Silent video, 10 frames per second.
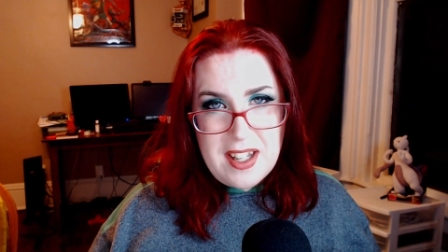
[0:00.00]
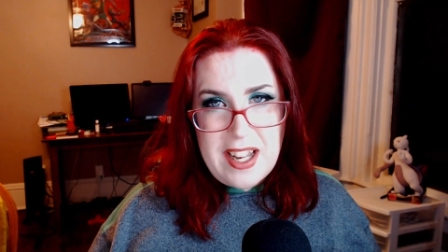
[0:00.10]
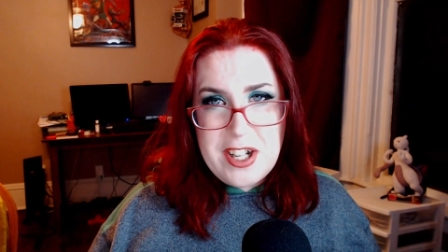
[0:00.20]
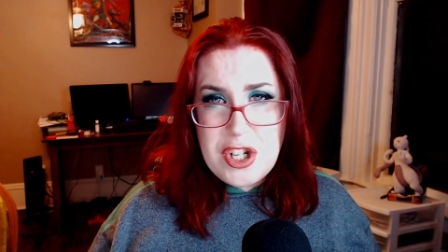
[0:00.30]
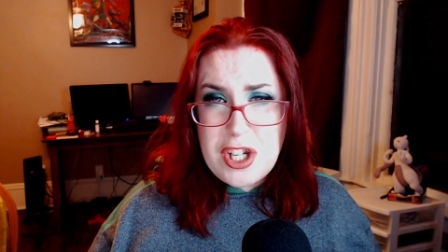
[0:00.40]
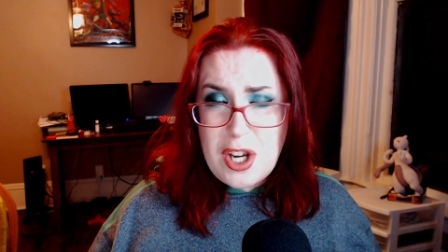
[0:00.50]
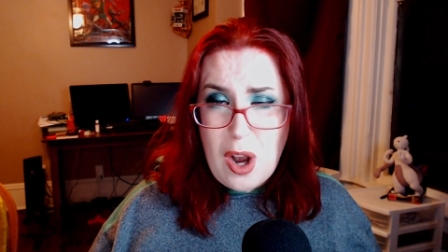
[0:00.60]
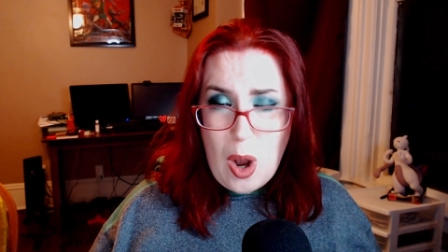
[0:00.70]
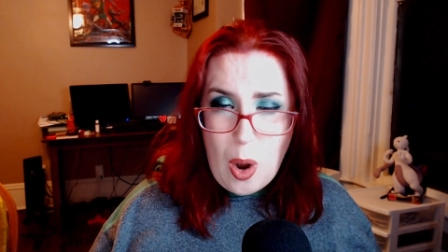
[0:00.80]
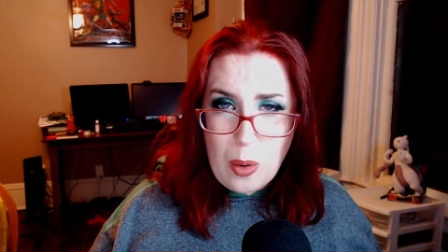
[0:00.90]
and she
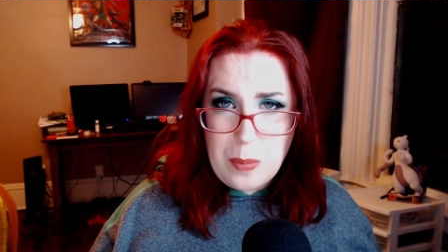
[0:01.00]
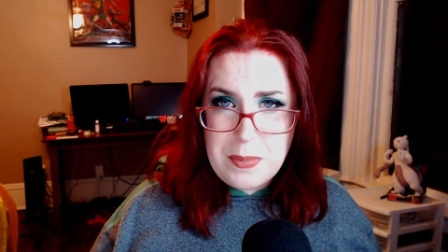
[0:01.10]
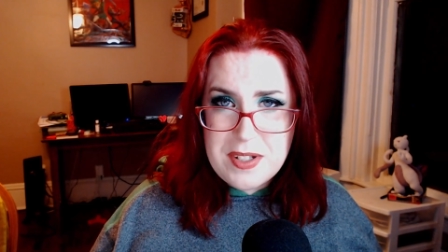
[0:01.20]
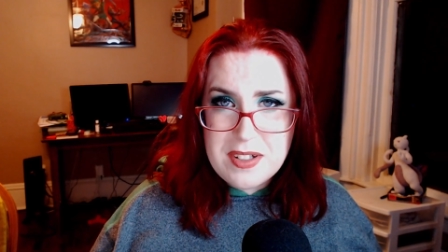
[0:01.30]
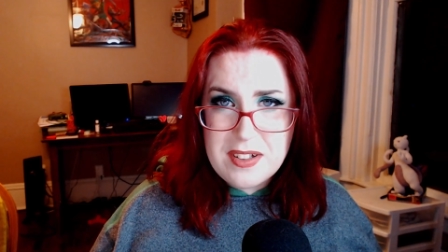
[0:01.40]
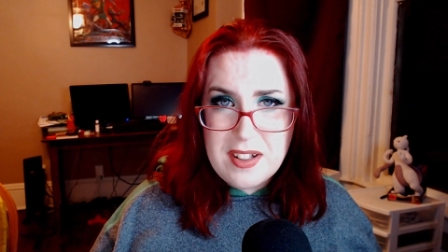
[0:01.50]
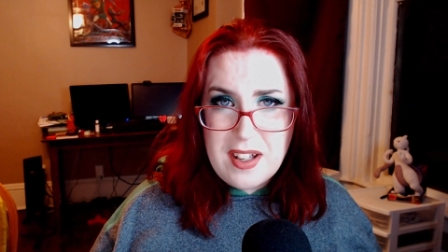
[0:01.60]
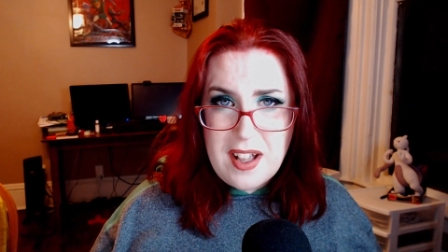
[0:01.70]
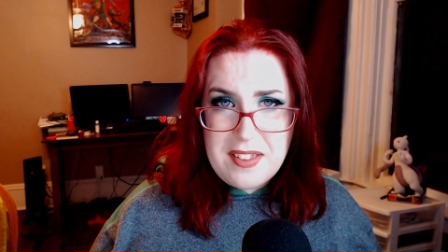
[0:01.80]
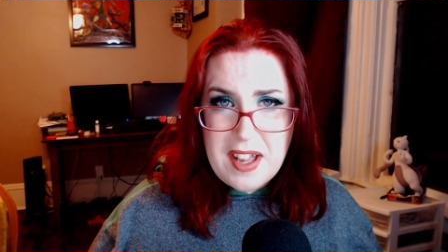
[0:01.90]
hoped
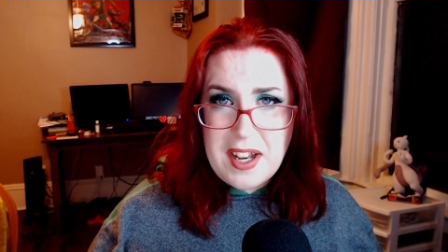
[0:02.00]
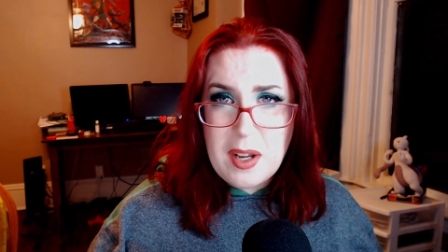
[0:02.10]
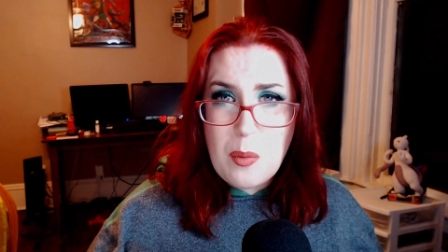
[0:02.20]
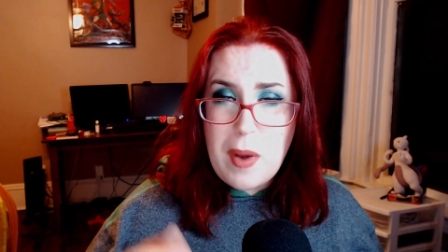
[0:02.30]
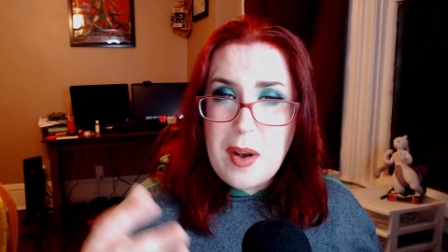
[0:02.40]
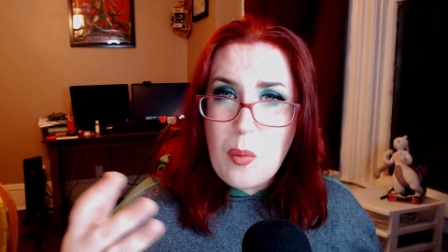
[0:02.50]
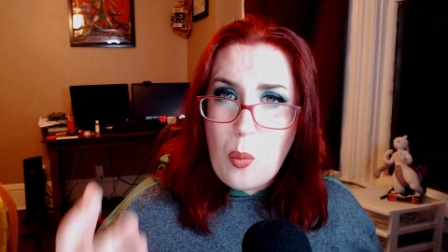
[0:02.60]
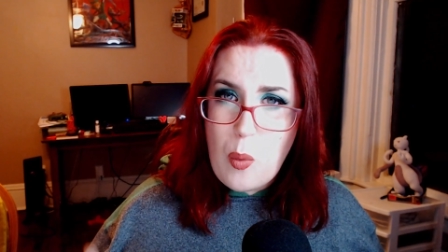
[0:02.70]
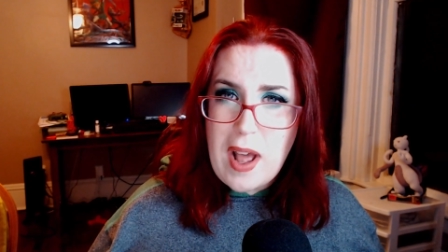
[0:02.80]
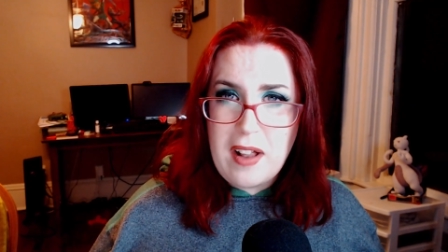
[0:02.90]
that it went
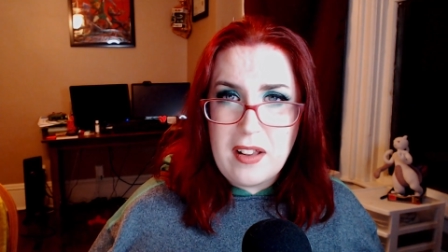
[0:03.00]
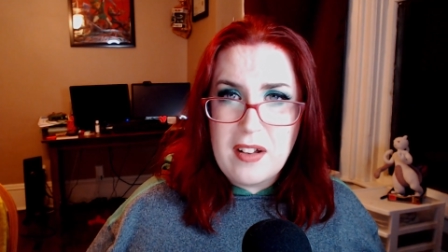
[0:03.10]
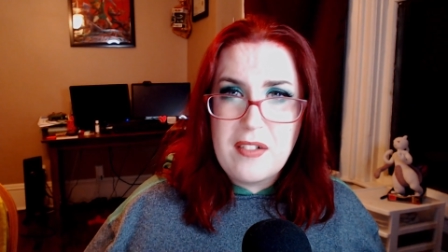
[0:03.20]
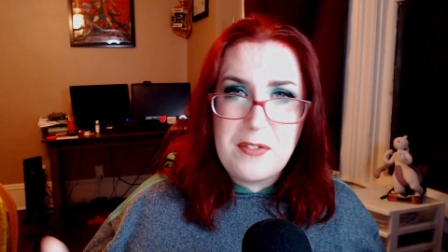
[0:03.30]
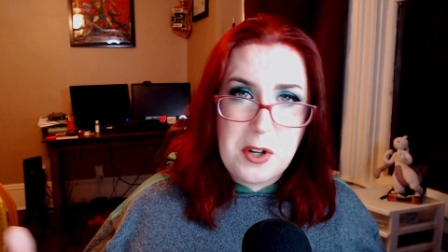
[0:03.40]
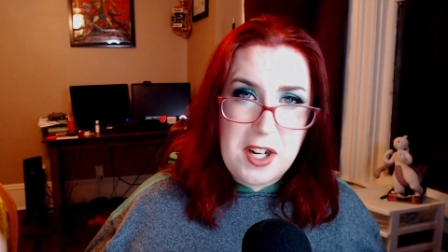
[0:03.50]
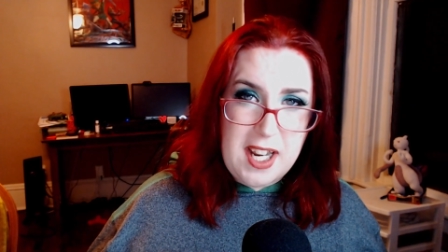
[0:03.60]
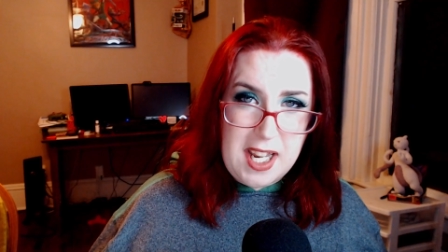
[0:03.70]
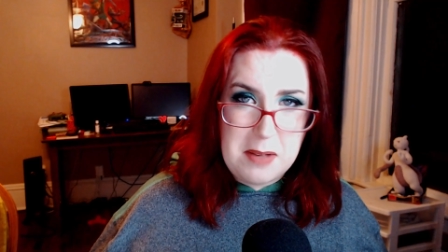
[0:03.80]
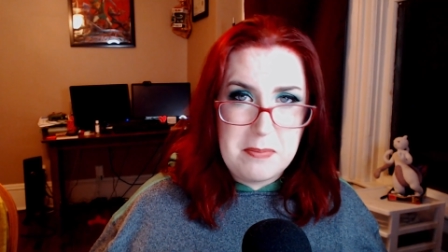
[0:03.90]
well for
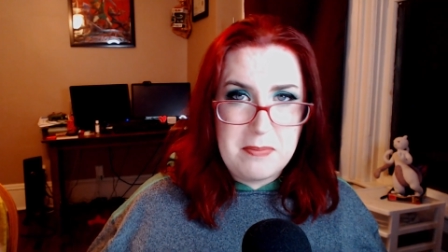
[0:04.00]
him.